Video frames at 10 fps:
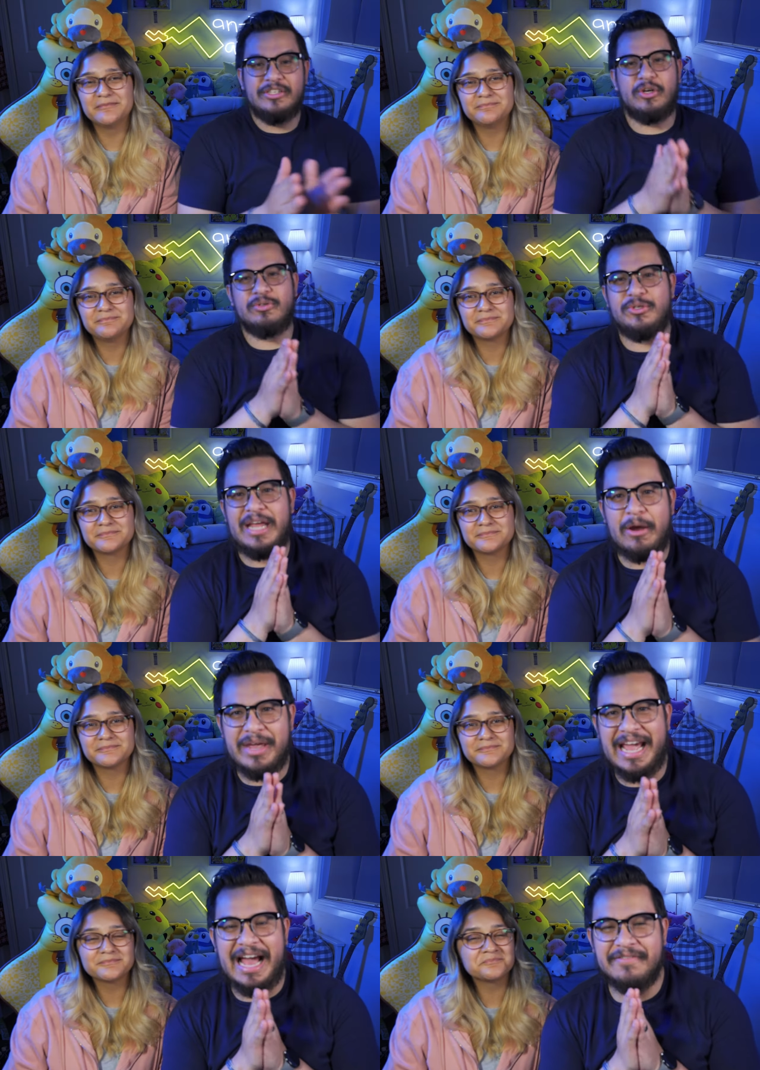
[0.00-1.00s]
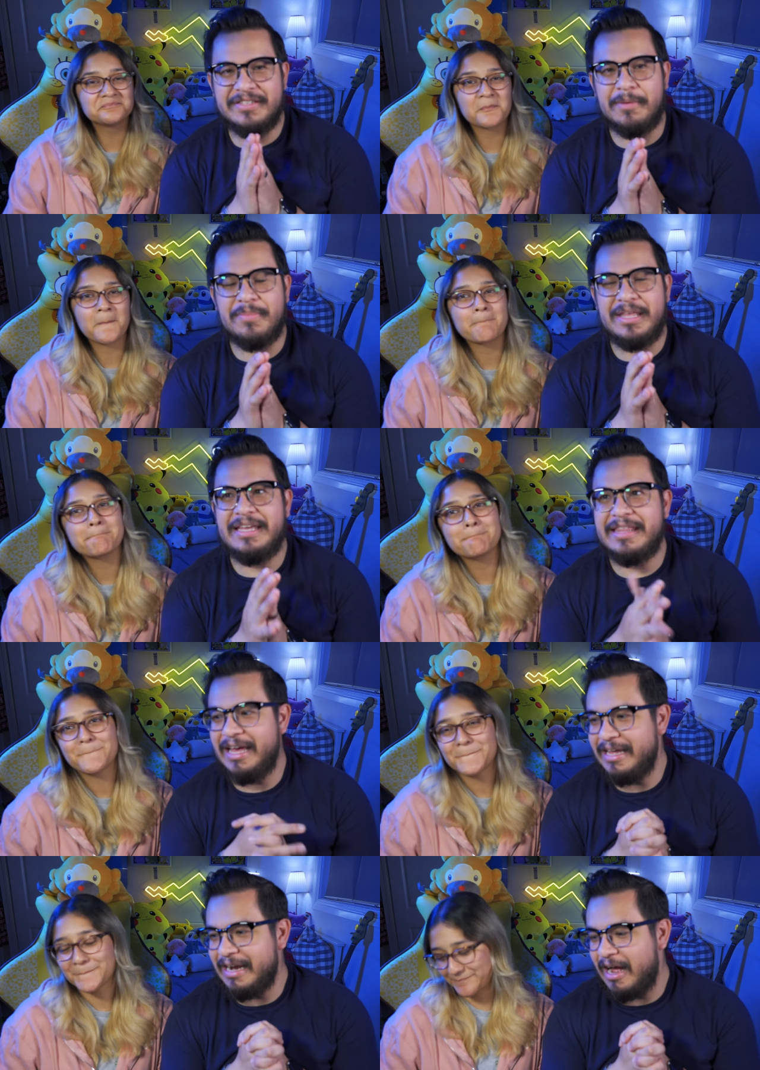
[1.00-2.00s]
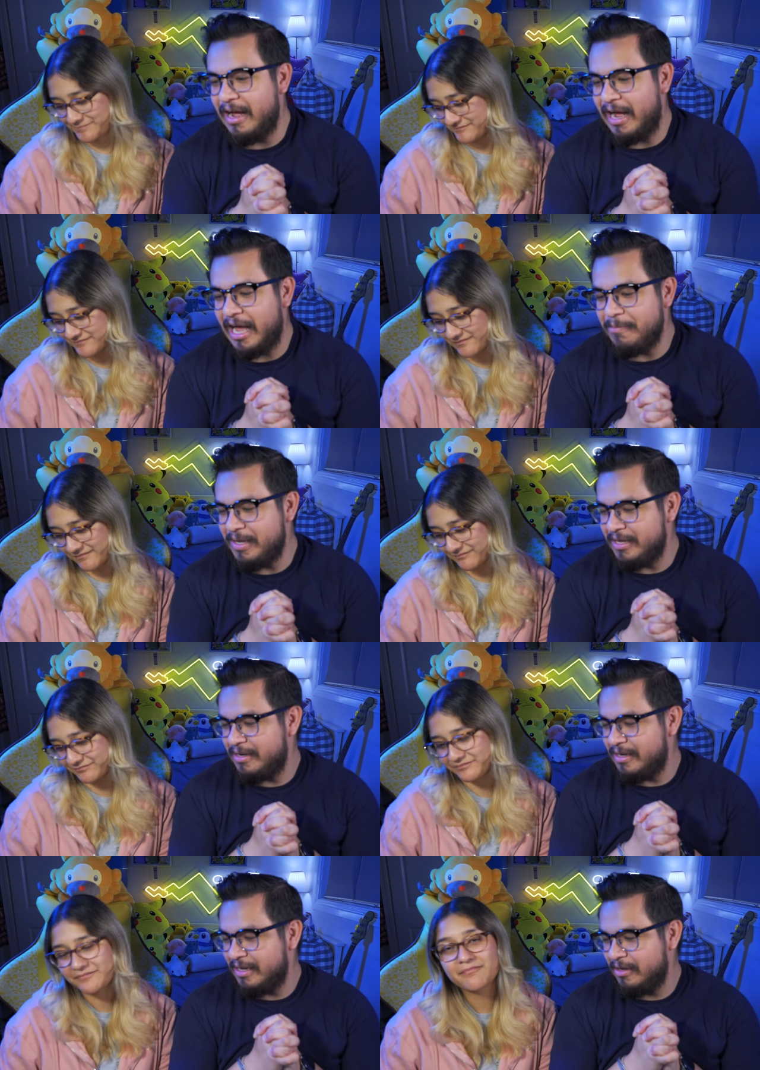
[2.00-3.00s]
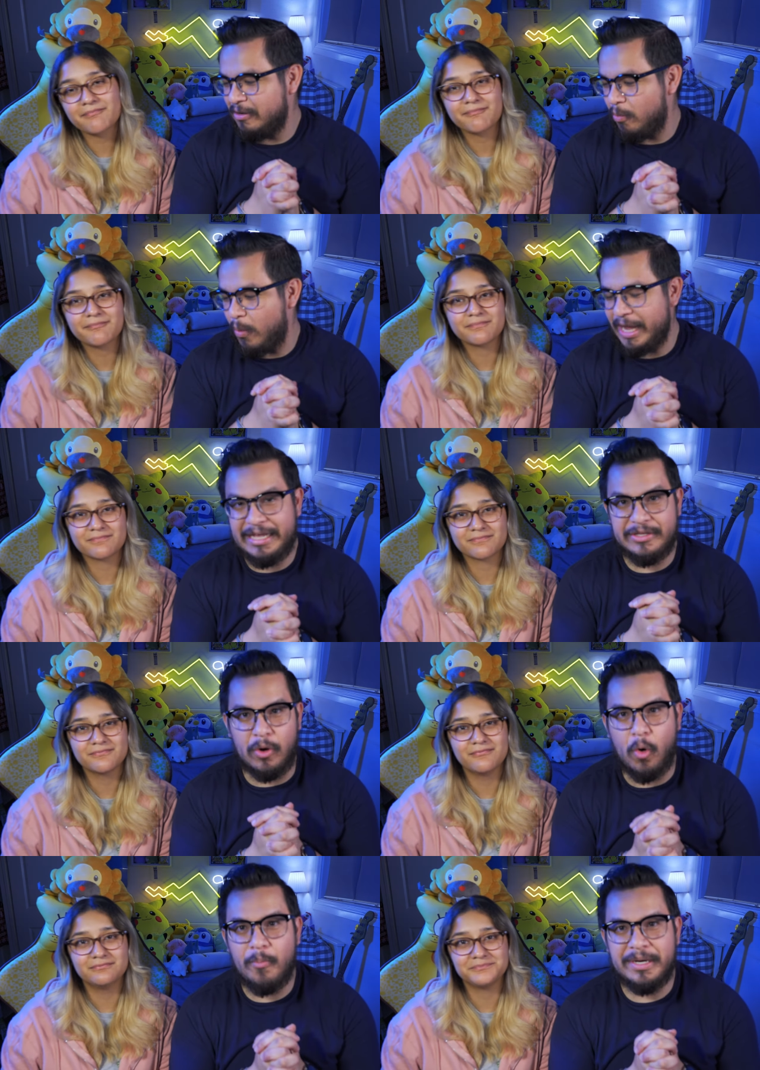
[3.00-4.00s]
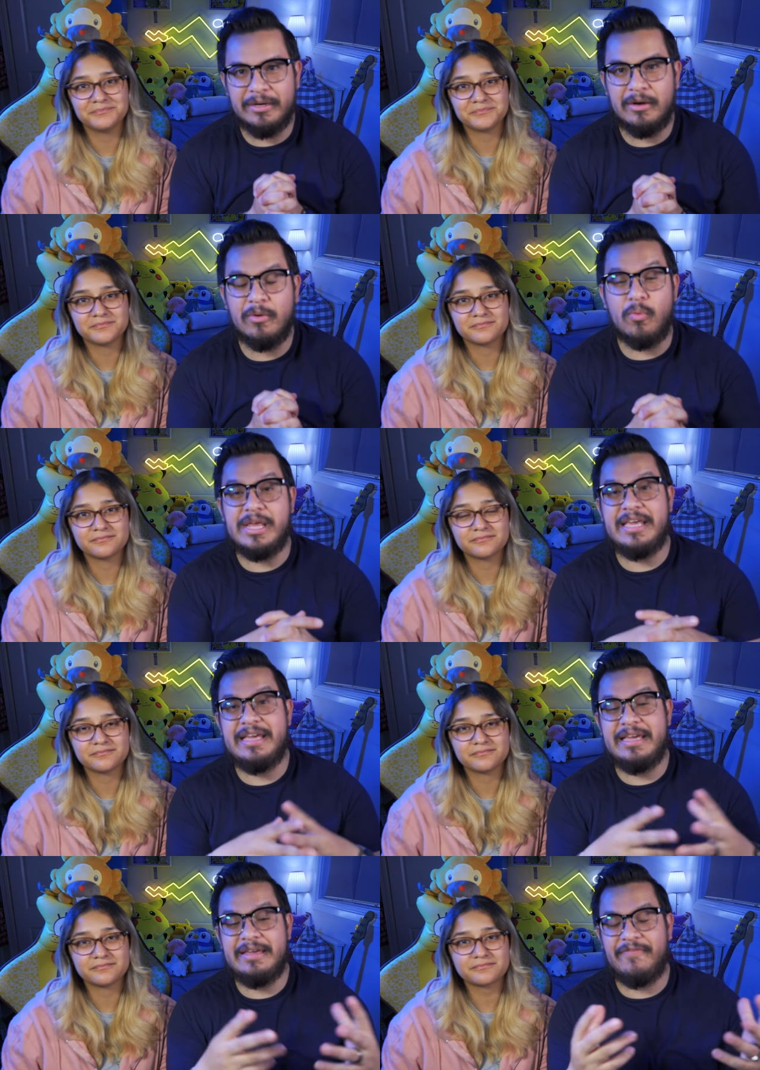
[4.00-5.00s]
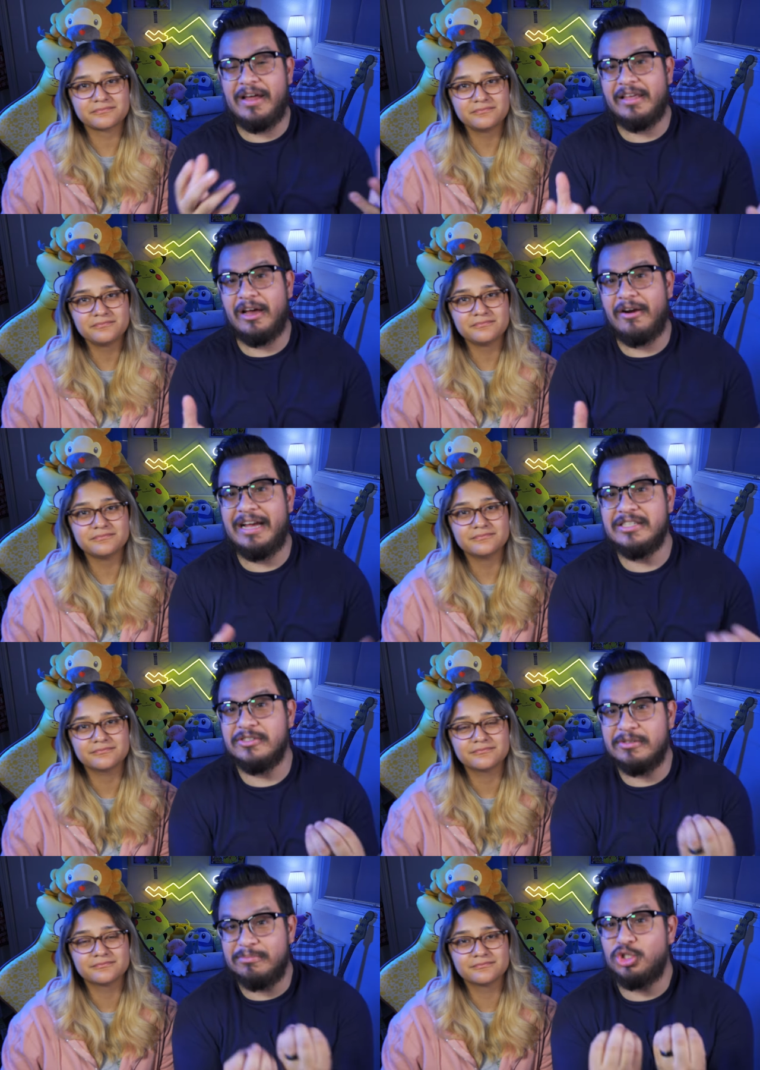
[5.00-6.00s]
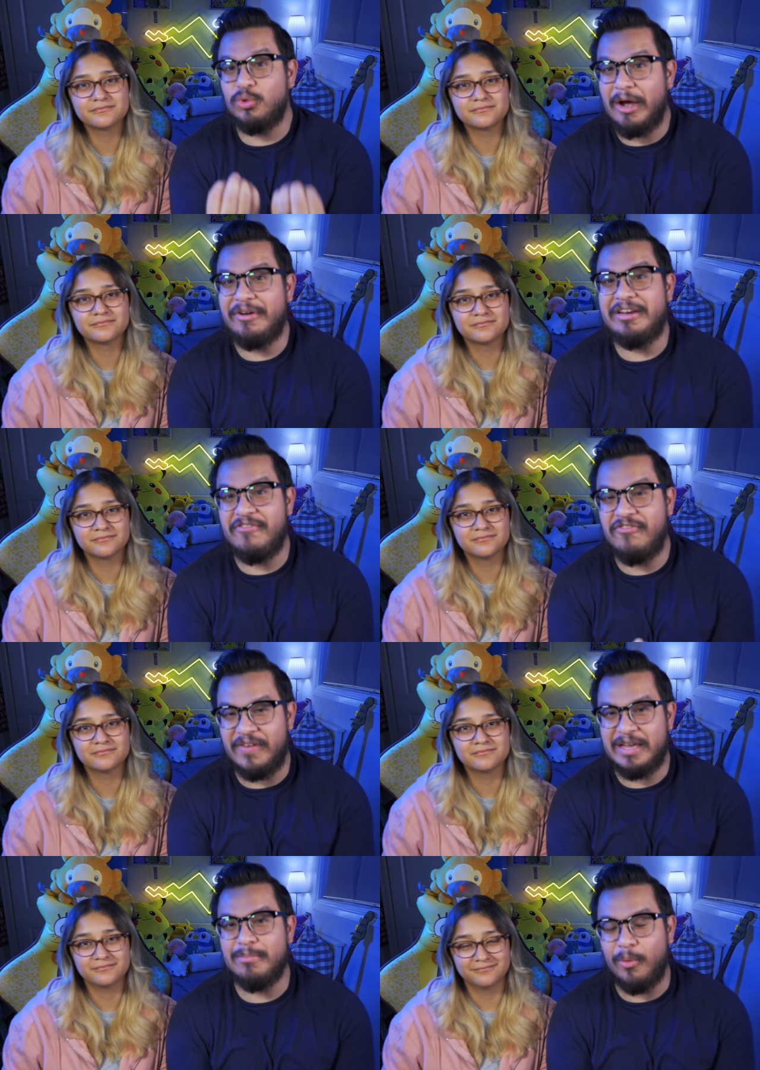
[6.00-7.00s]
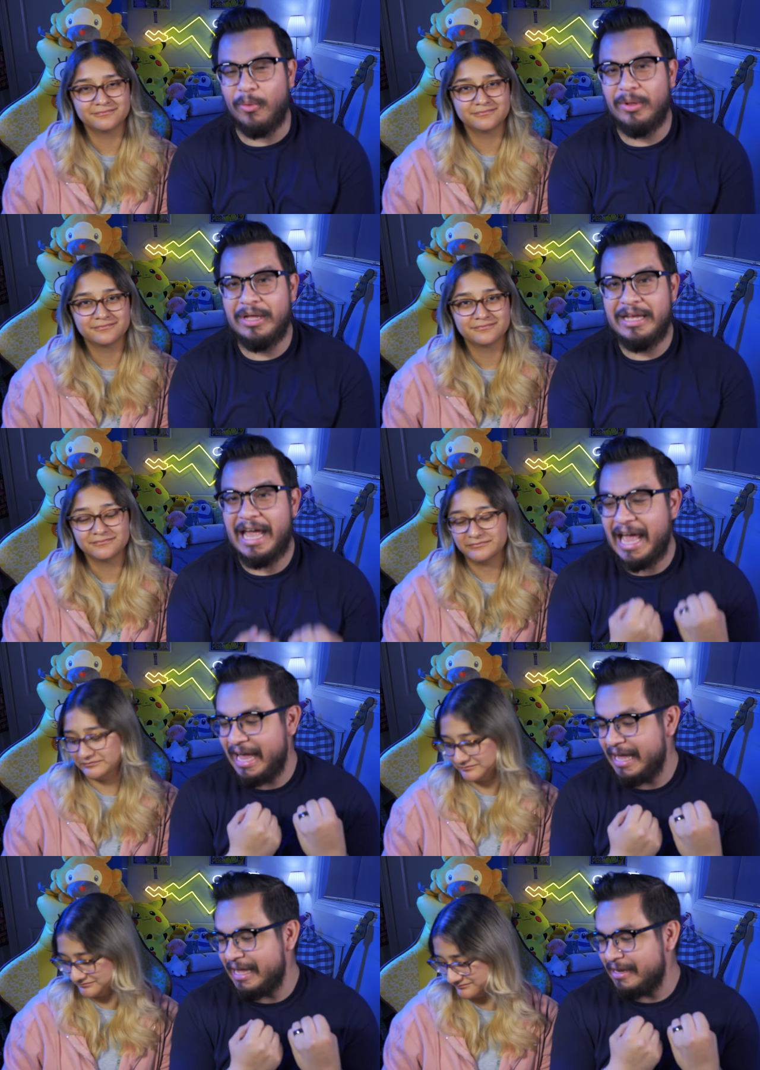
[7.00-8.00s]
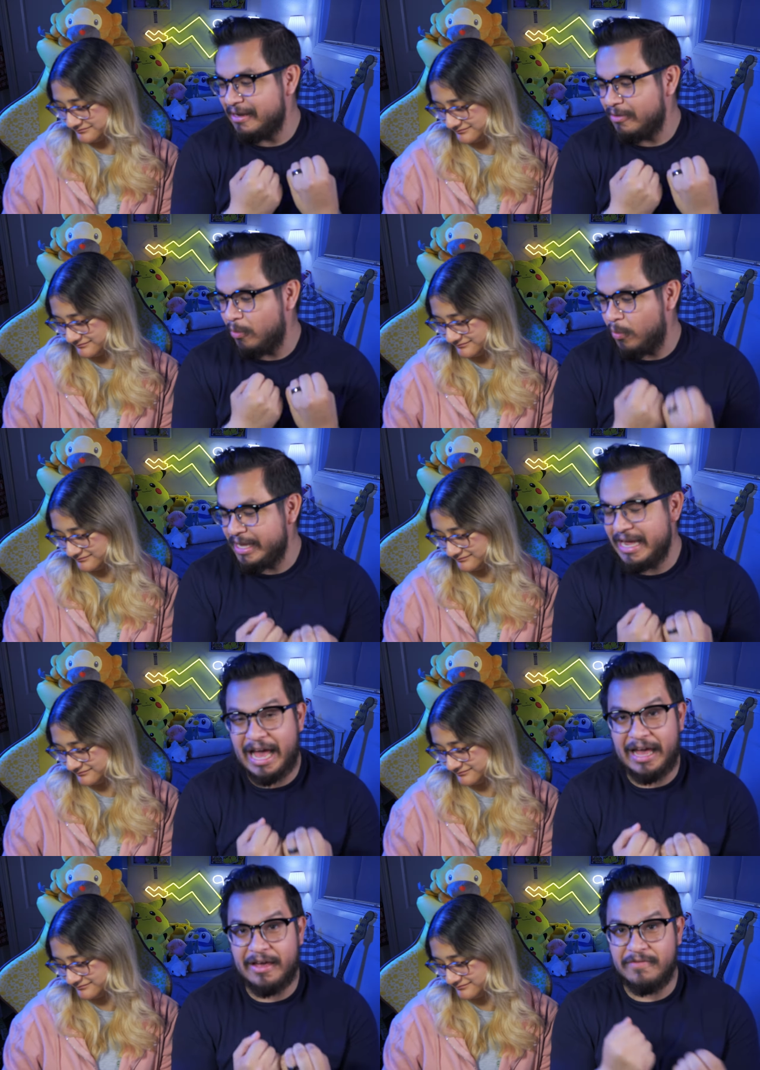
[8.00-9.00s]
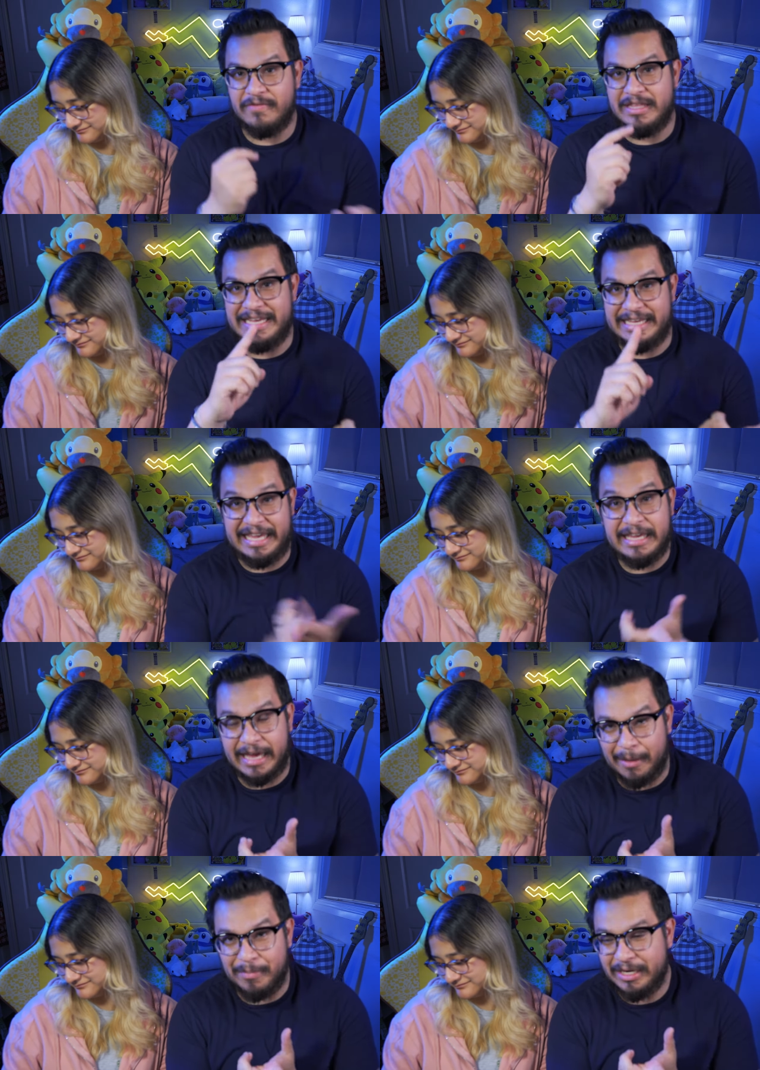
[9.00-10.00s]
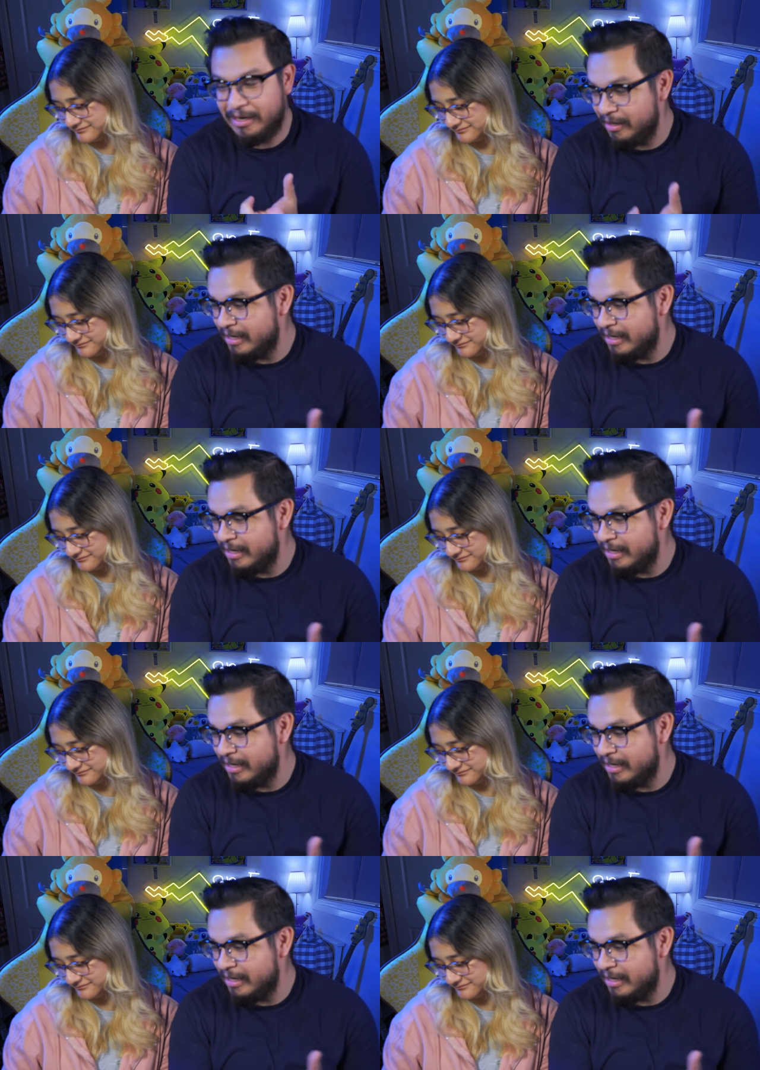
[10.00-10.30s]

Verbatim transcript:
Speaker 1: So today we have something that uh, I've been waiting to open. We finally got our hands on some Shrouded Fable, and we have the Kingambit